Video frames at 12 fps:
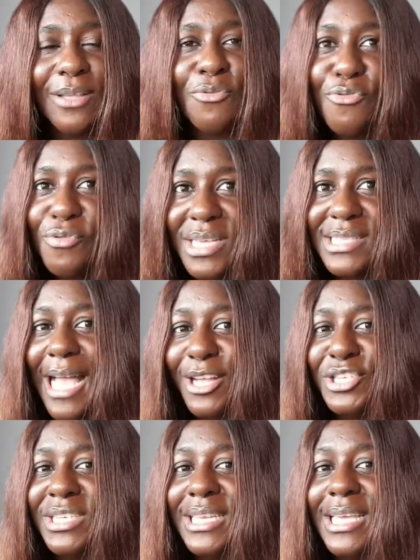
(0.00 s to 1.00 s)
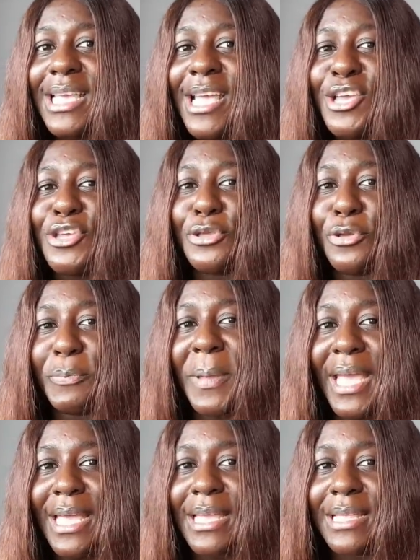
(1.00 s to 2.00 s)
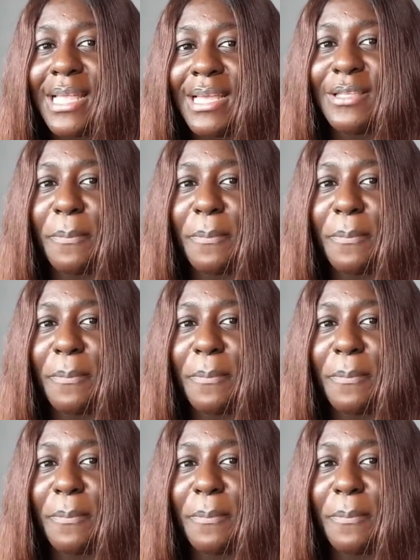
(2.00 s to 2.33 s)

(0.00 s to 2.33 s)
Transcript: who is actually you know paying